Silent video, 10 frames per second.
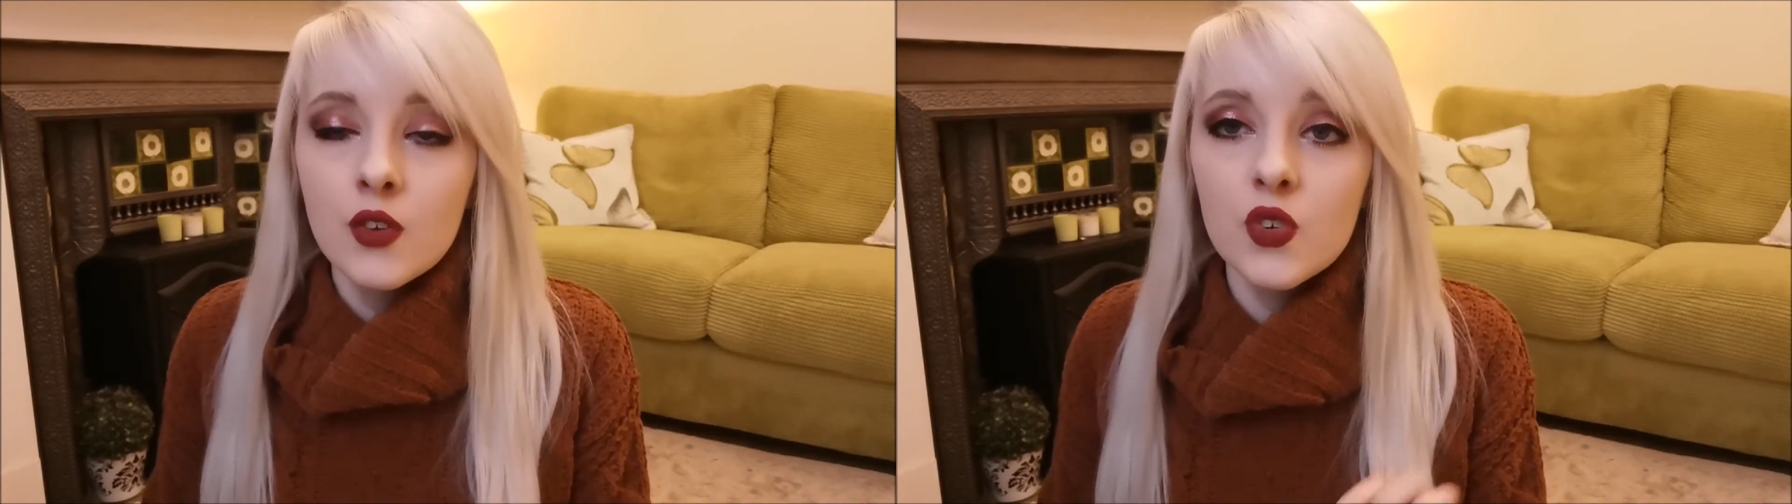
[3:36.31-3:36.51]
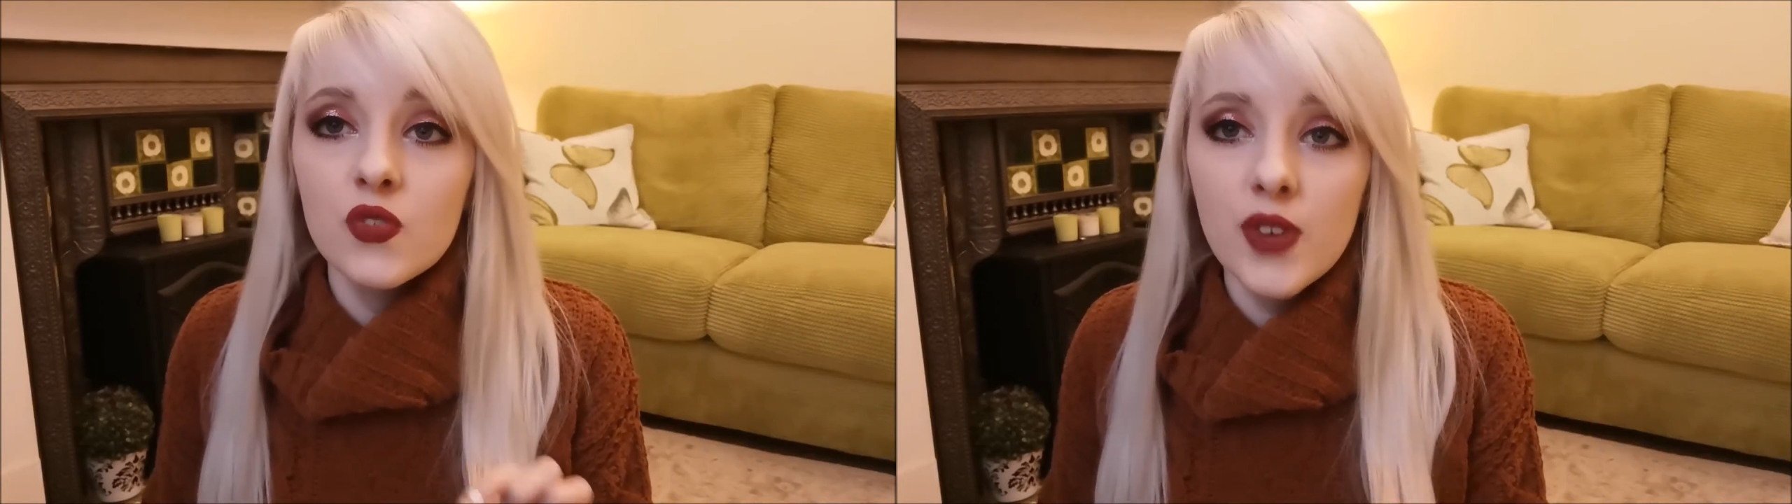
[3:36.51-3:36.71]

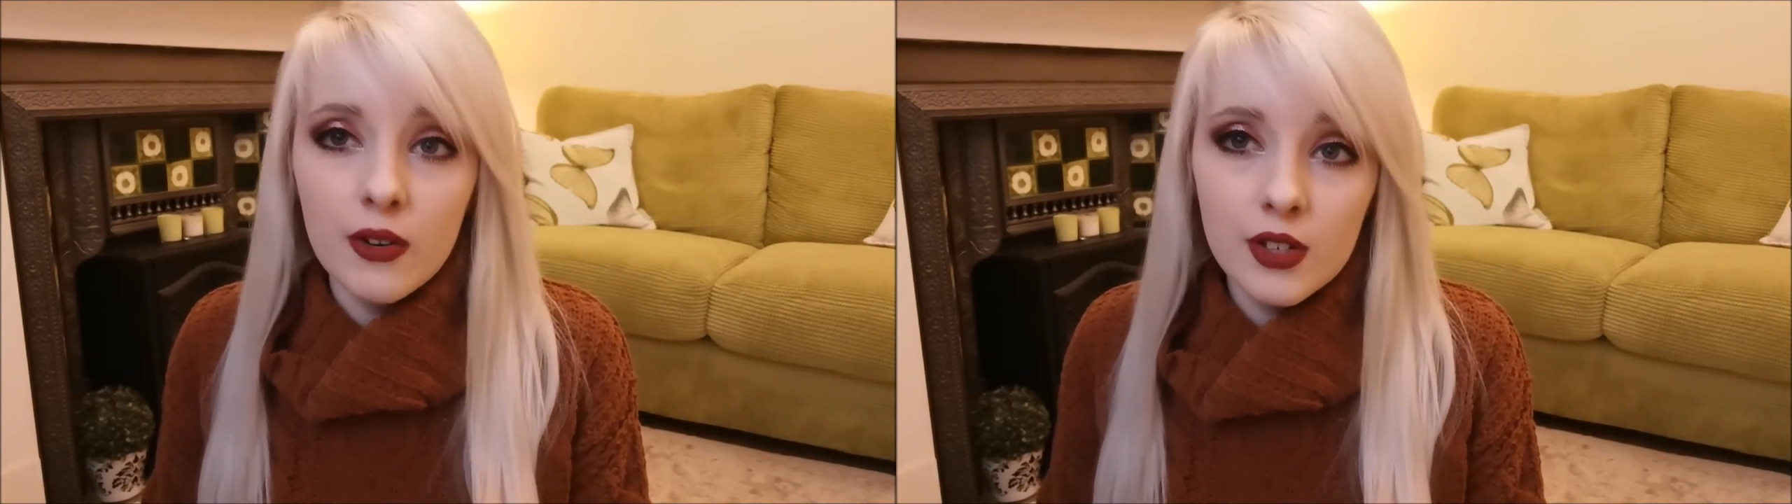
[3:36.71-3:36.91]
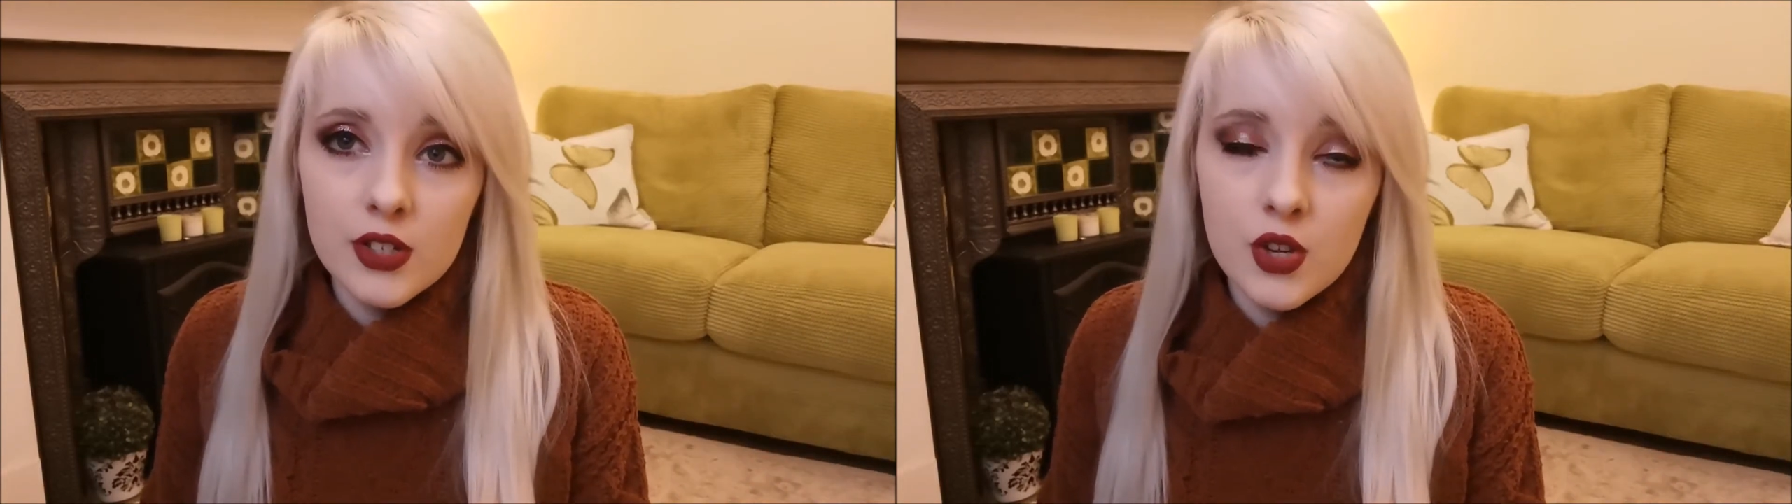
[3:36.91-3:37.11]
For
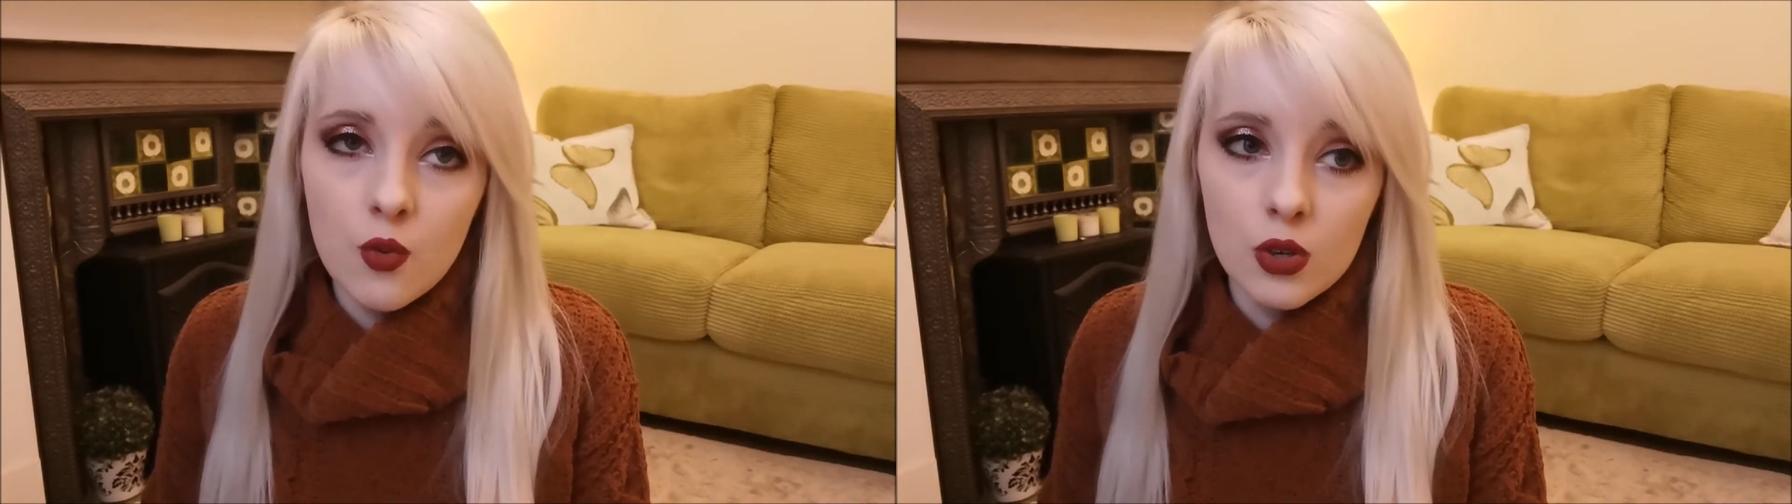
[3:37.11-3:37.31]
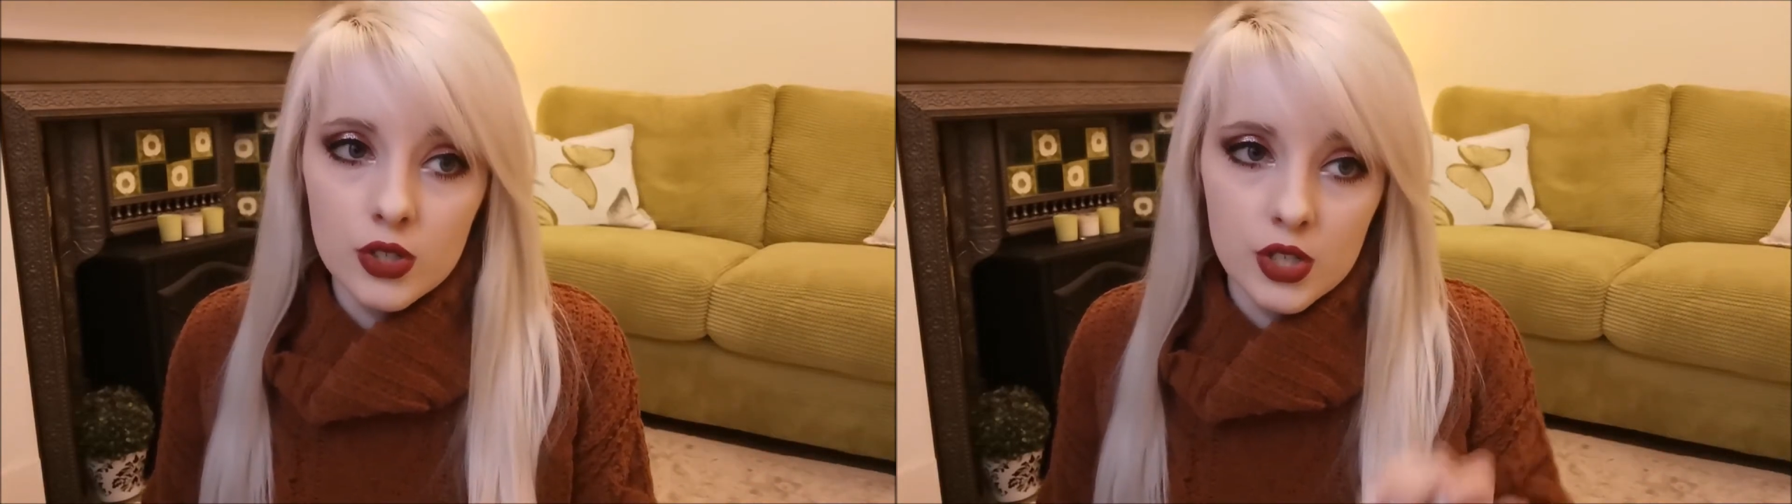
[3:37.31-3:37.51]
ferrets, you
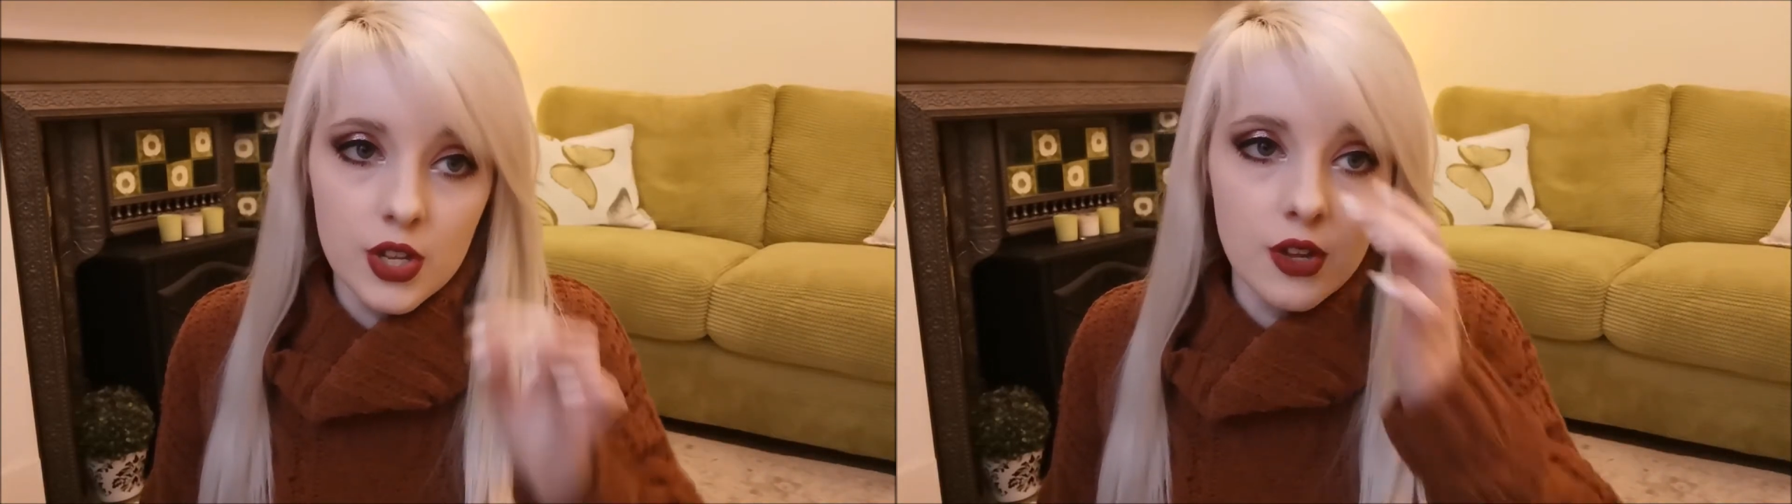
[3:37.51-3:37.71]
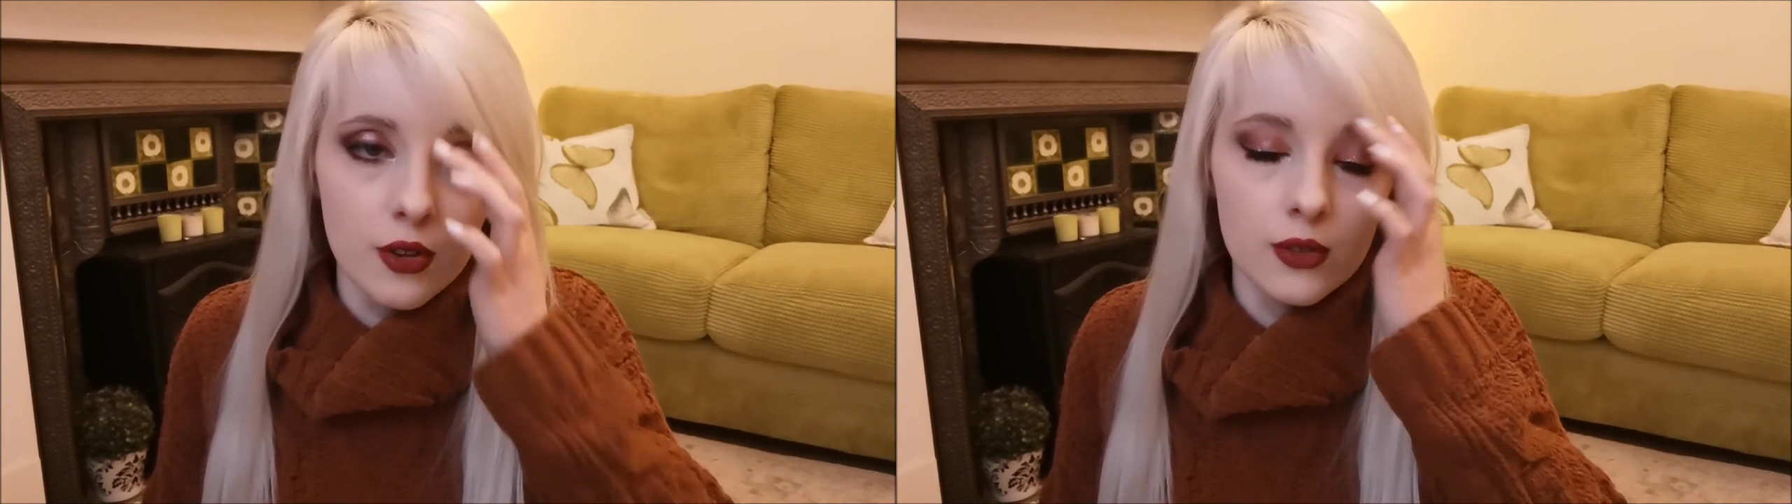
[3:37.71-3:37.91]
want to
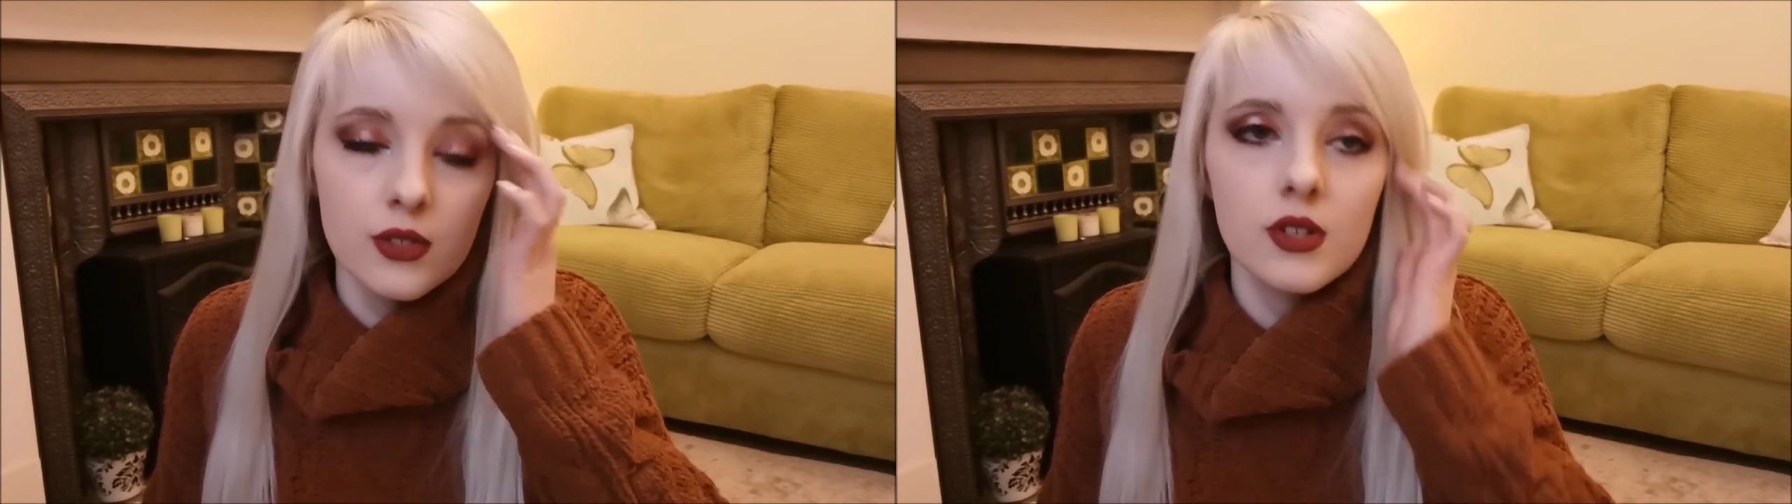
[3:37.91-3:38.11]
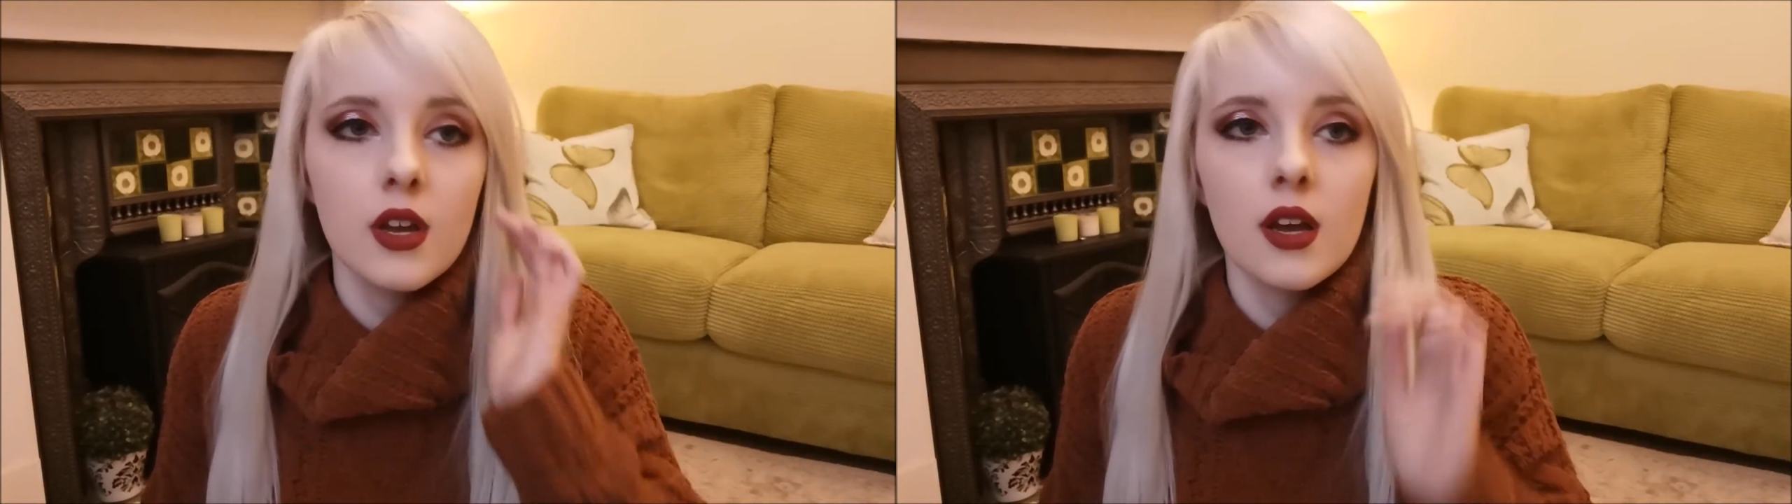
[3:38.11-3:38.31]

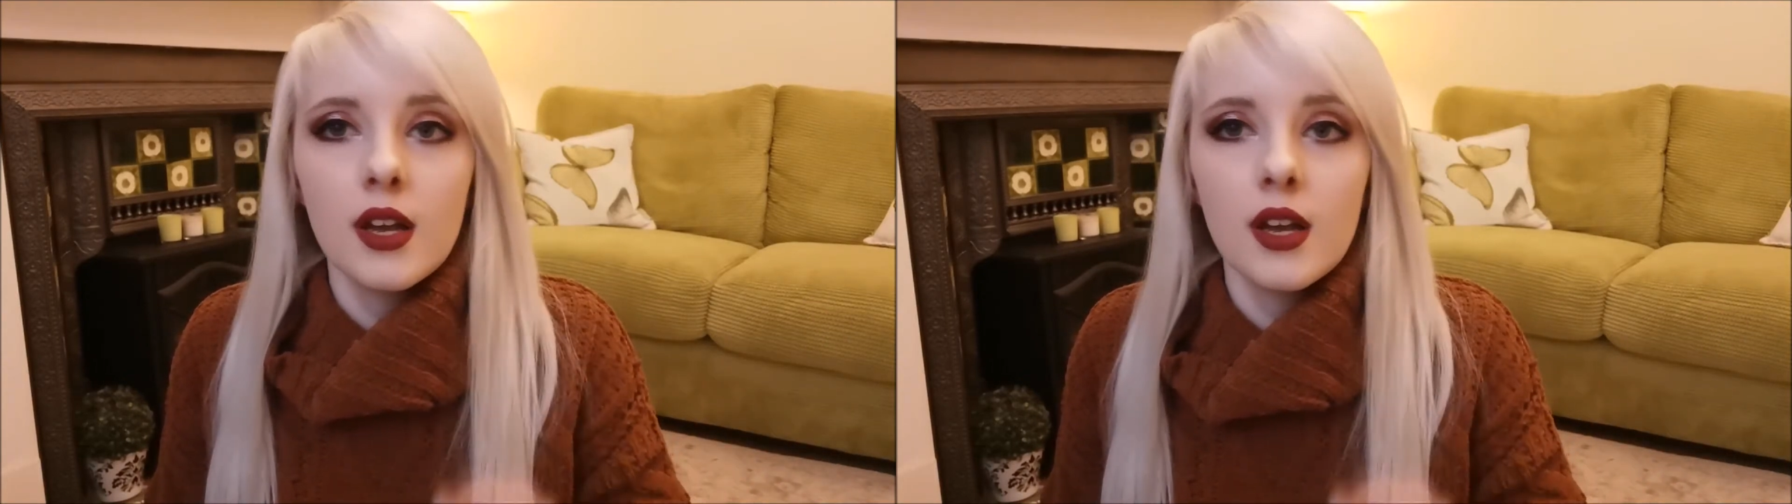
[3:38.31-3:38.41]
use,